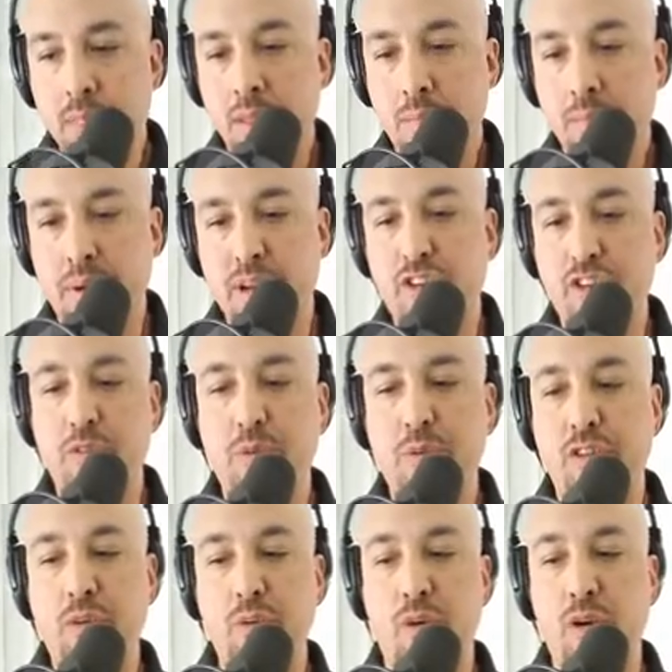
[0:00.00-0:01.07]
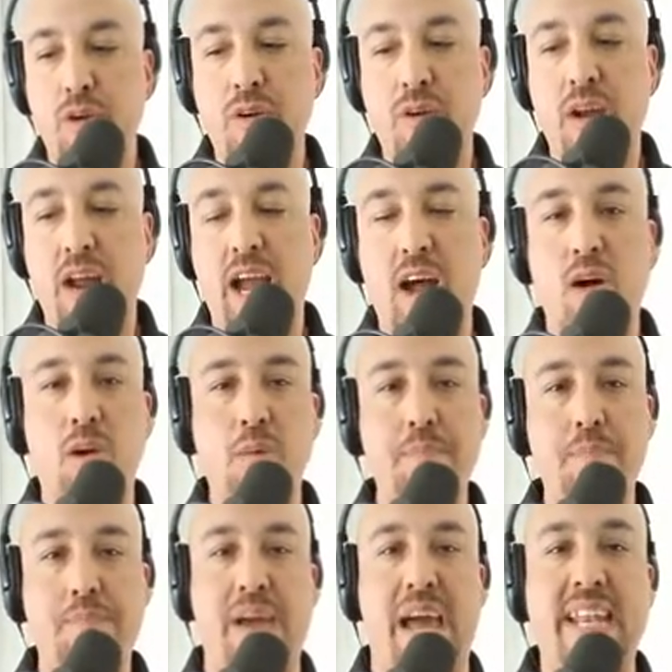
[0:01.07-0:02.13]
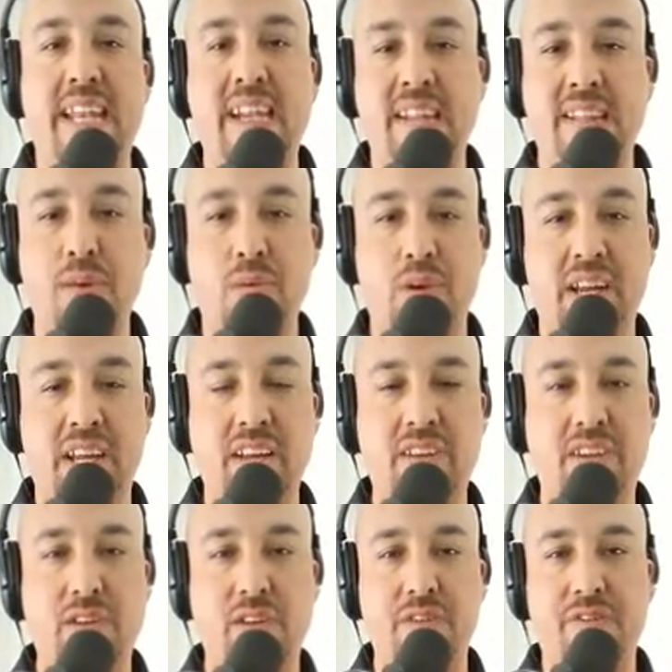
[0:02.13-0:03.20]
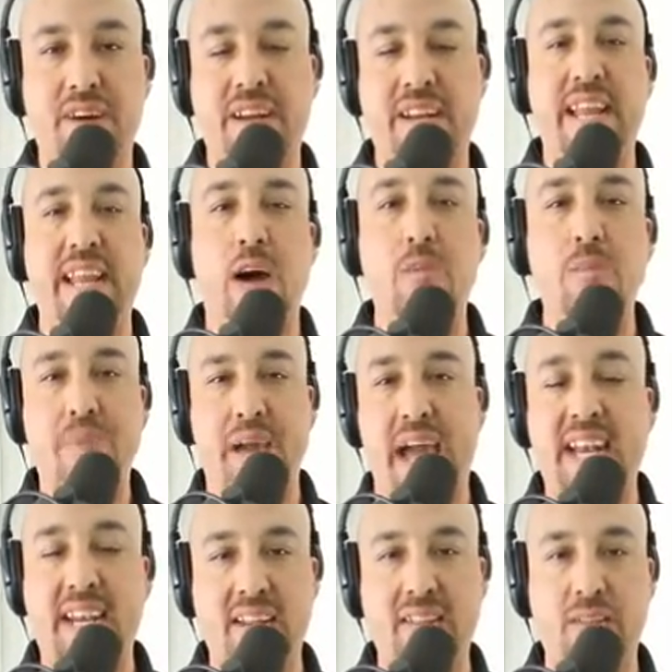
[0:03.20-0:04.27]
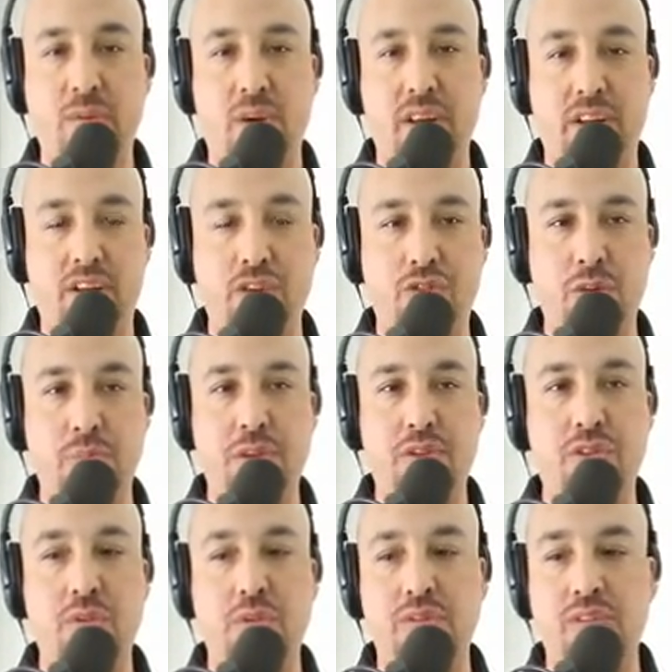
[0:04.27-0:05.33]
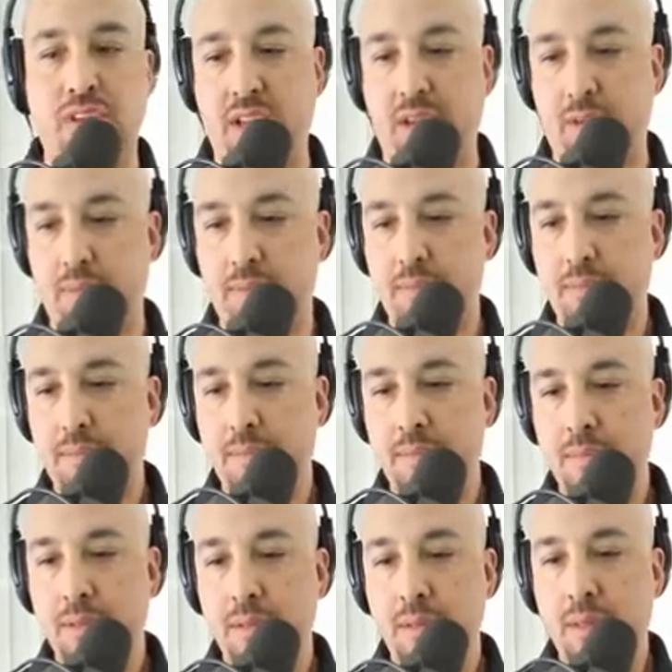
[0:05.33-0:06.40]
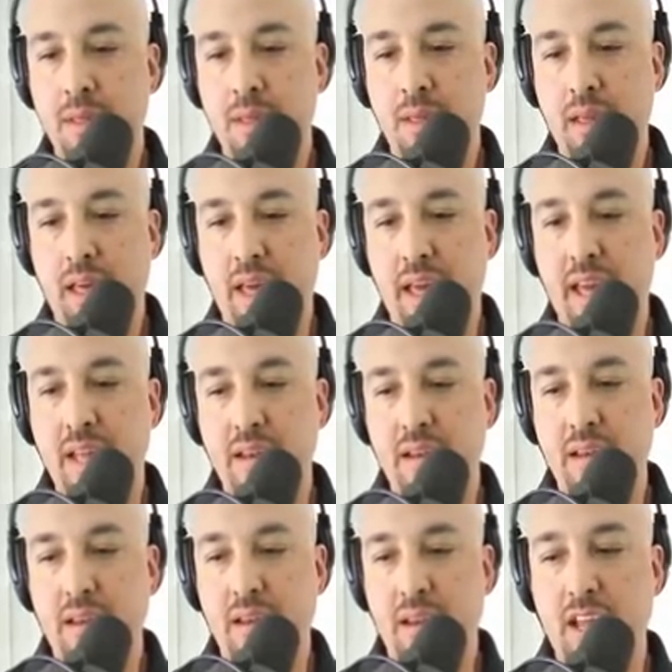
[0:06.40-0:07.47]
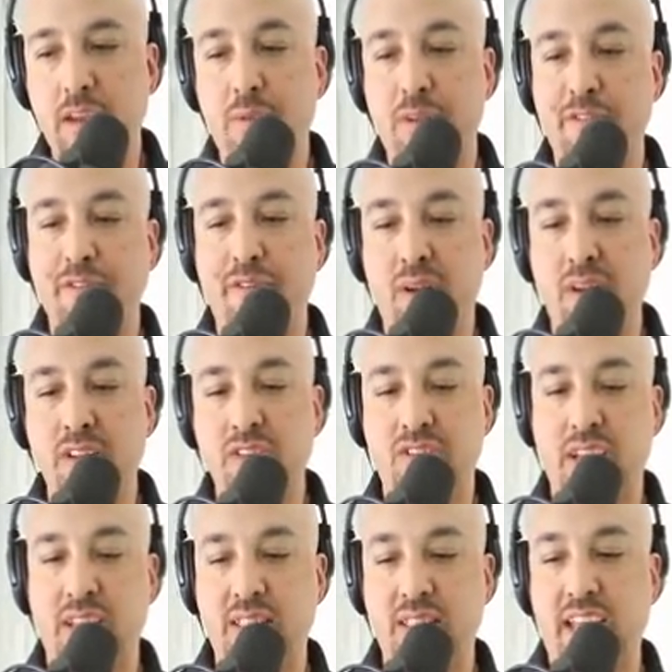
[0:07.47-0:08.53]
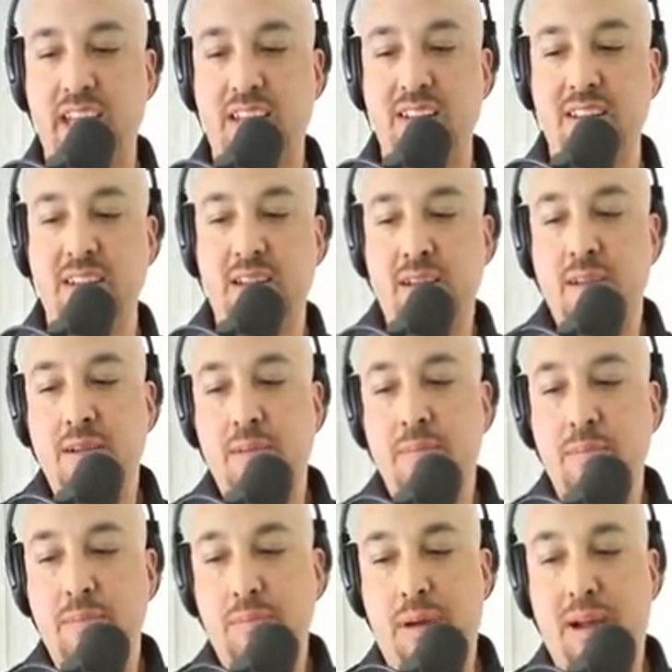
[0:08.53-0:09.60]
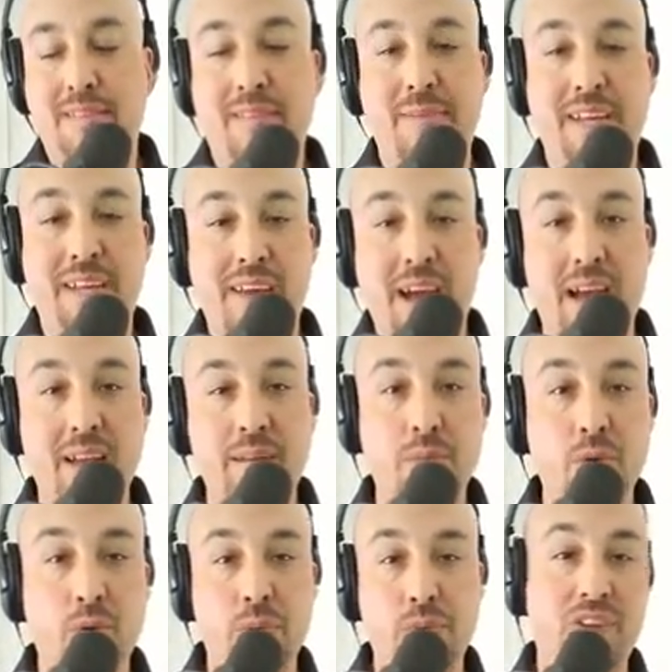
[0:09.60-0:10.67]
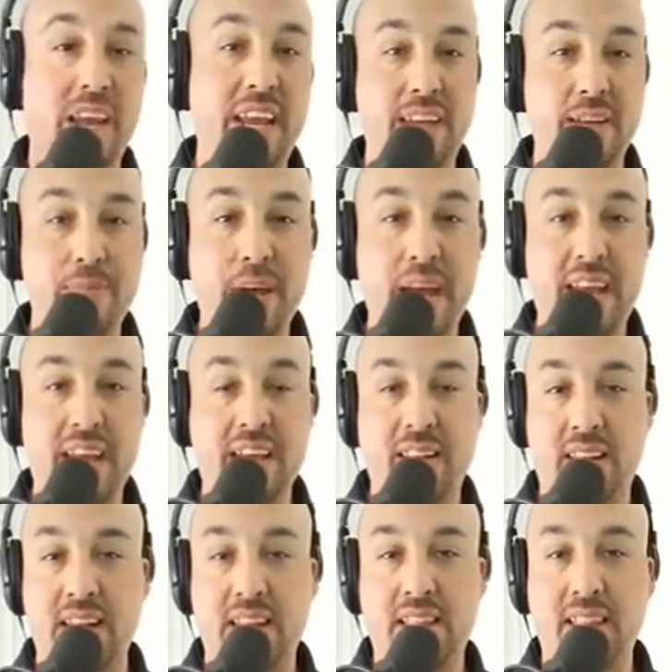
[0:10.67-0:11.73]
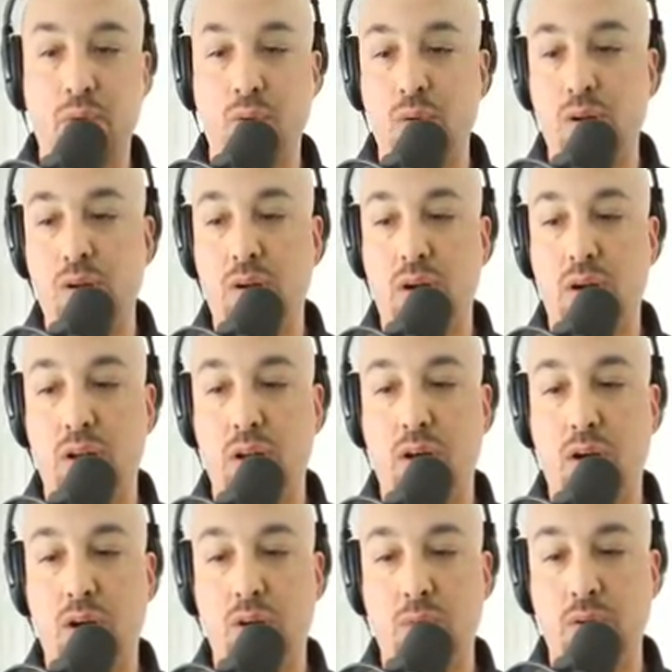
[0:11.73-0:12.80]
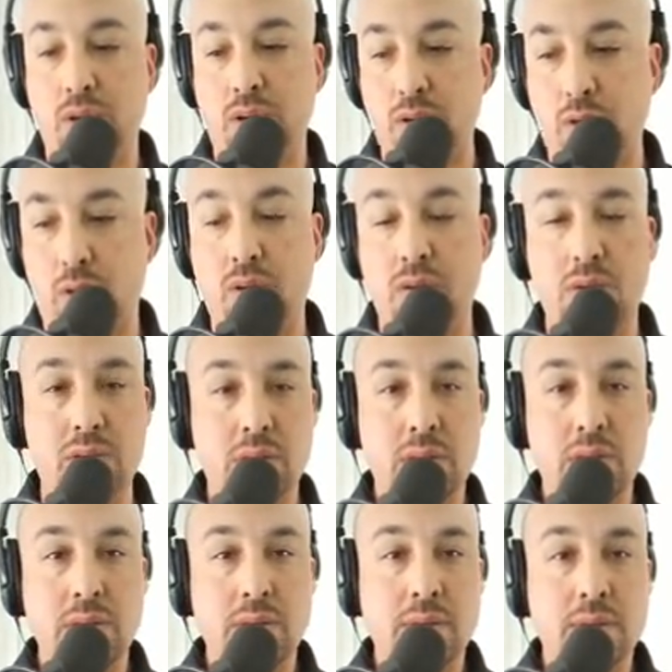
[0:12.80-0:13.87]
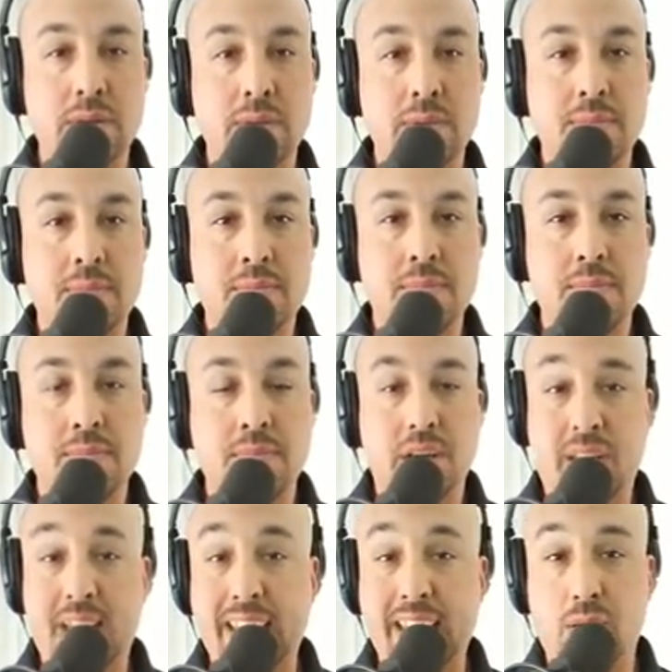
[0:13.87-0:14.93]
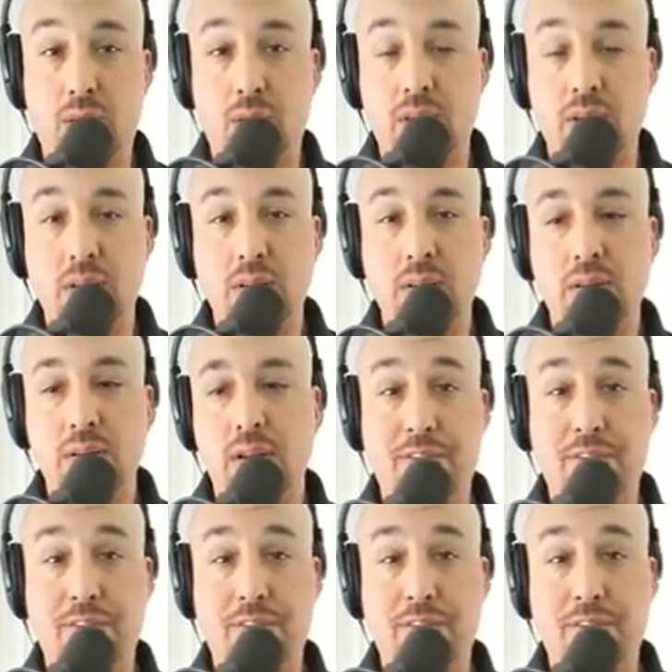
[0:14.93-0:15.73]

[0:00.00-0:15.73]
But it just makes you wonder how badly they want to continue fighting, how badly they want to contribute to a team. And it'd be foolish that they could possibly cut, move, shake, and bake like they were on a hardwood court, clay court, a